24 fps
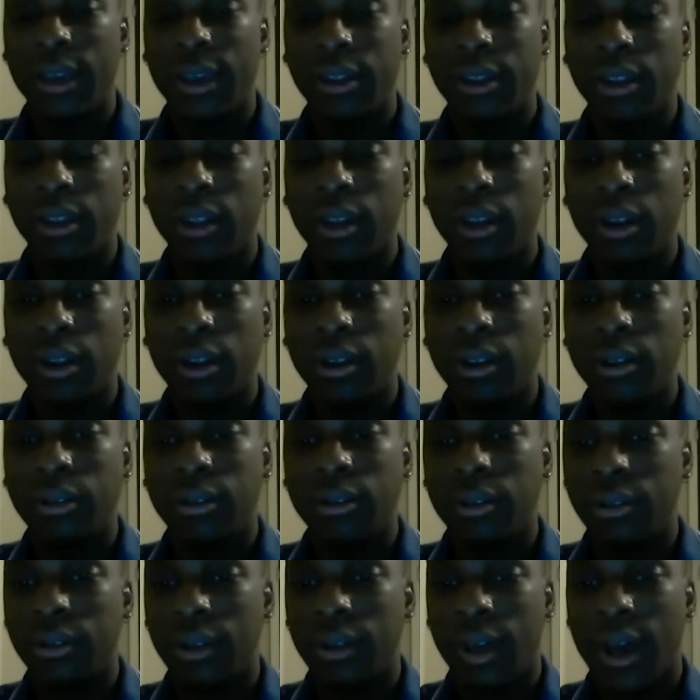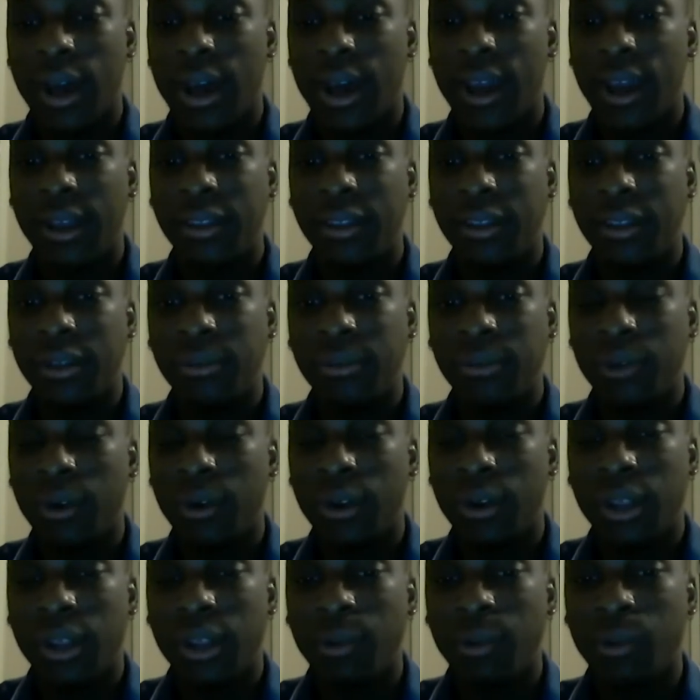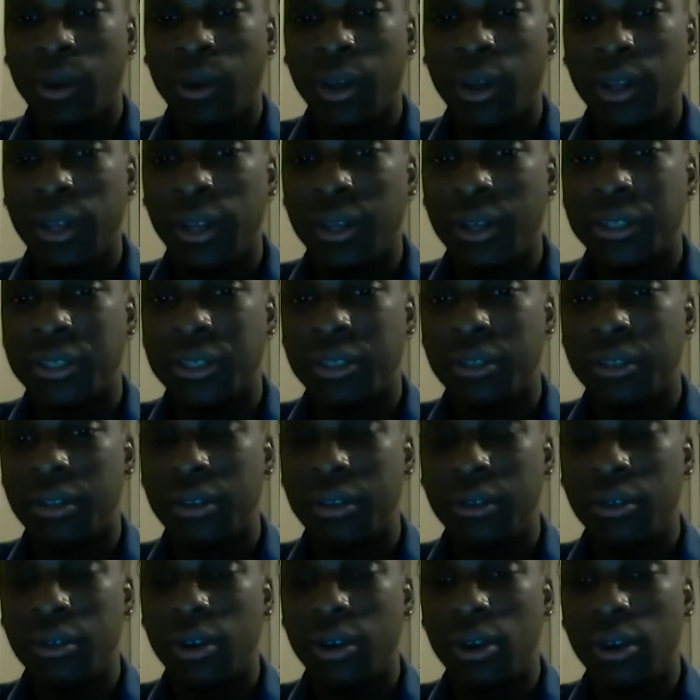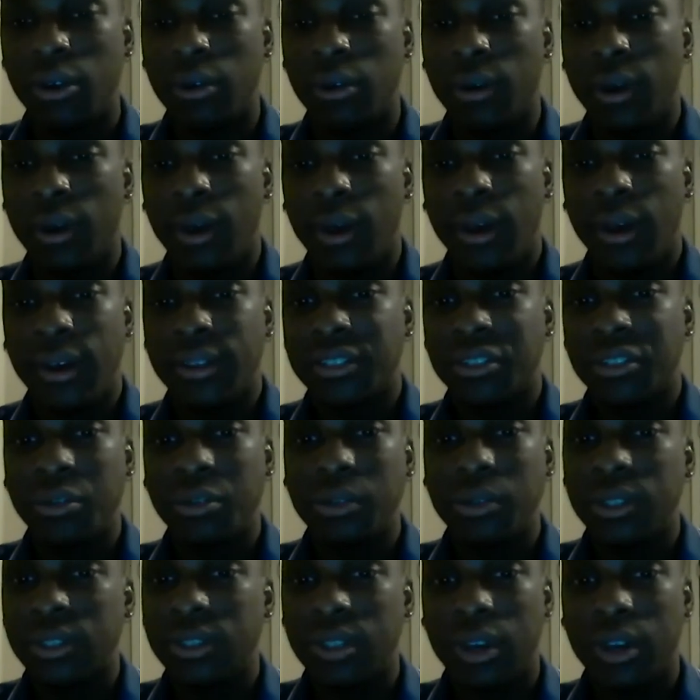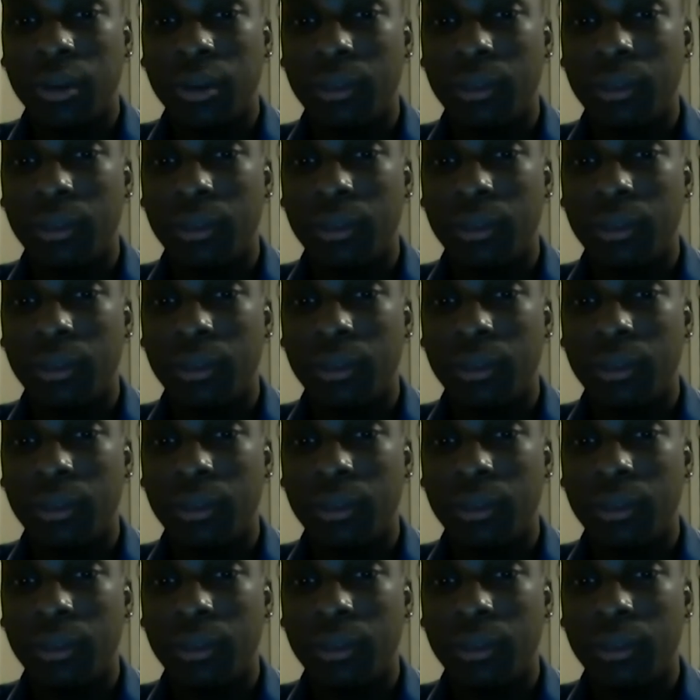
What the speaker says: the learning, the higher that we're going to get recognition. Students come